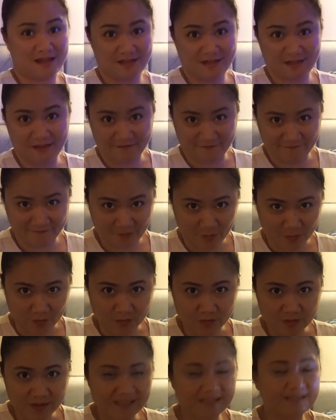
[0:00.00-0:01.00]
the
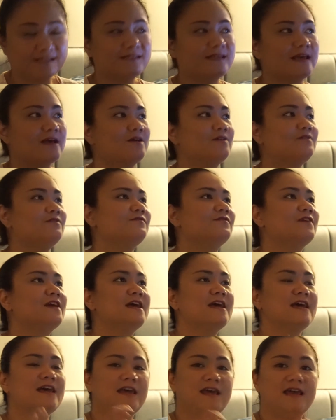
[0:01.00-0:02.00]
phone itself
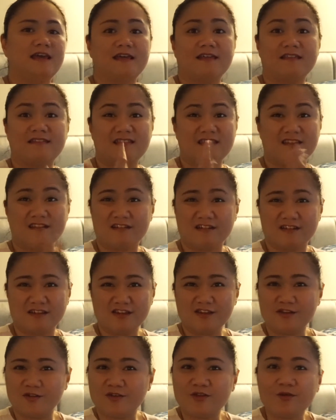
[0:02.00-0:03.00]
and
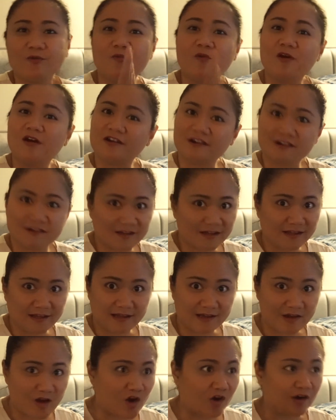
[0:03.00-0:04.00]
the
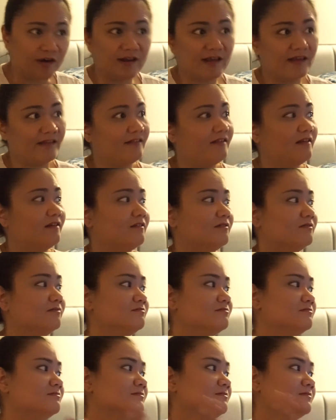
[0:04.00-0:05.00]
warranty card and the
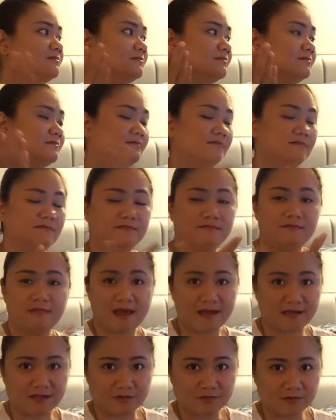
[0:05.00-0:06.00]

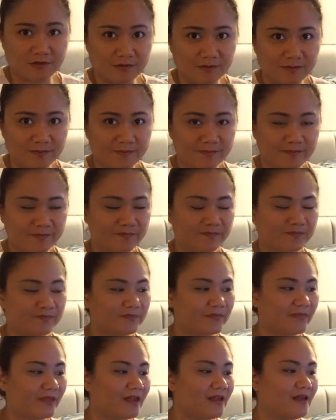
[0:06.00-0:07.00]
manual,
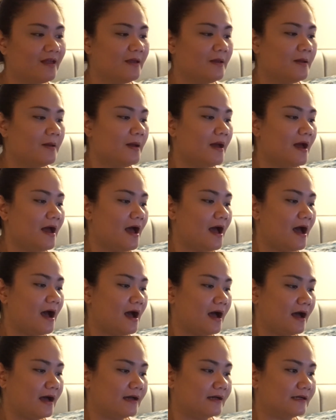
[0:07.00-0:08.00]

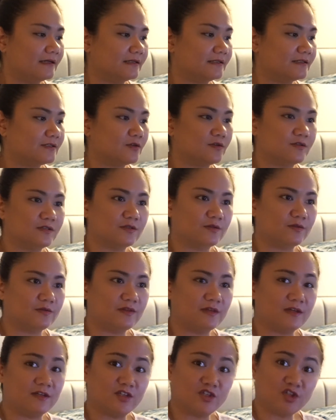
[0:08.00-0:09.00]
and also
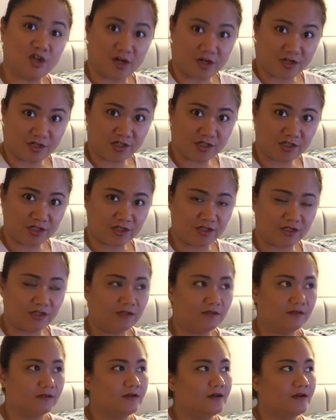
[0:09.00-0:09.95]
the charger